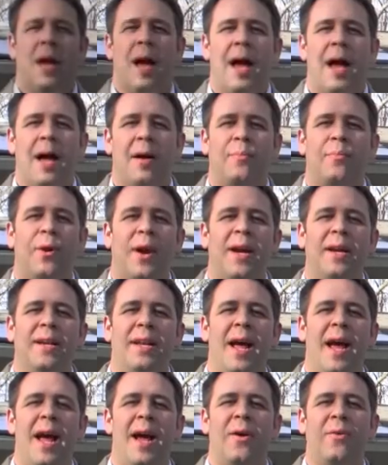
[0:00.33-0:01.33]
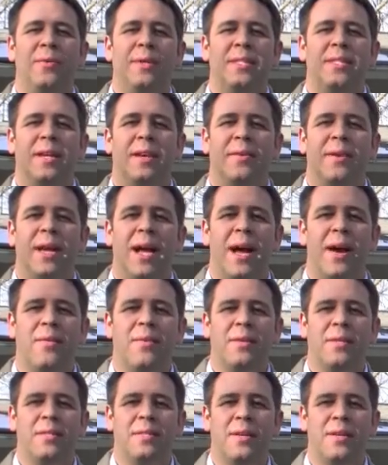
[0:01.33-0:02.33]
Hi, I'm Brandon Howe with Terry
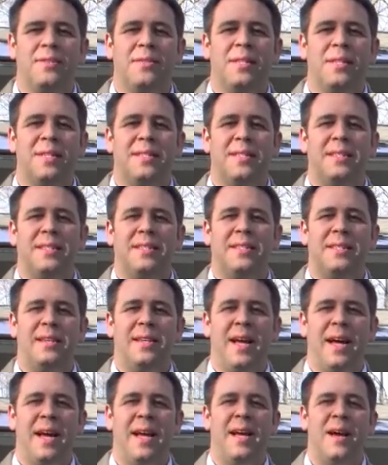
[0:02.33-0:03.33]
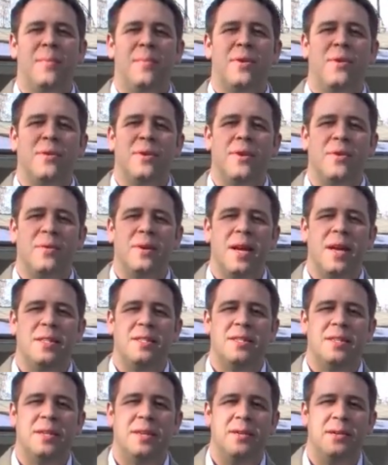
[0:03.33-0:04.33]
Howe & Associates and today I'm on
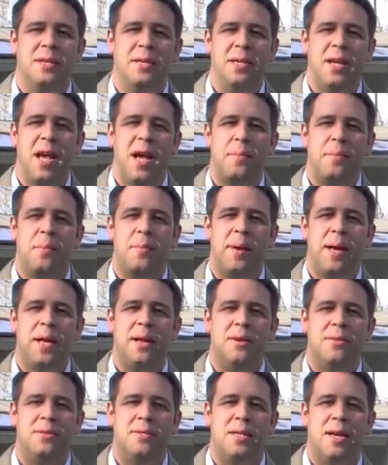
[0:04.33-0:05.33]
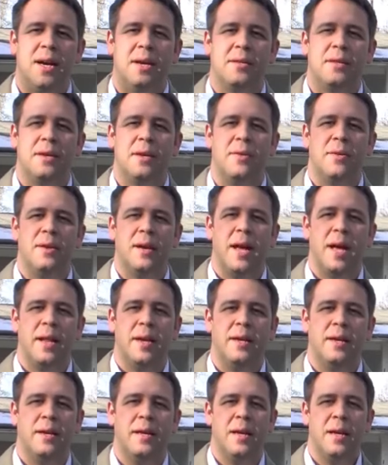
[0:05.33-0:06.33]
location here in Campobello, South
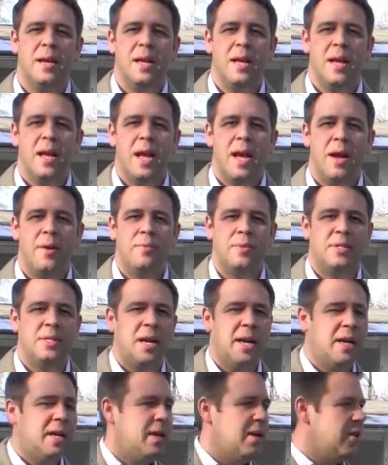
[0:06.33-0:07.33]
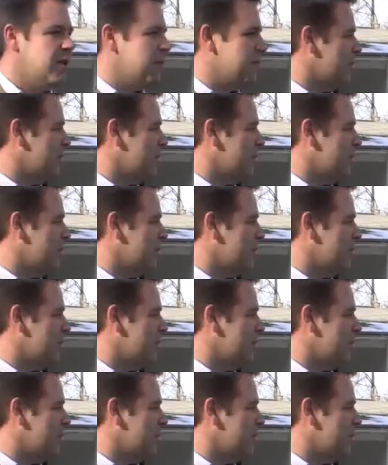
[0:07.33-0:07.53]
Carolina and we're standing here in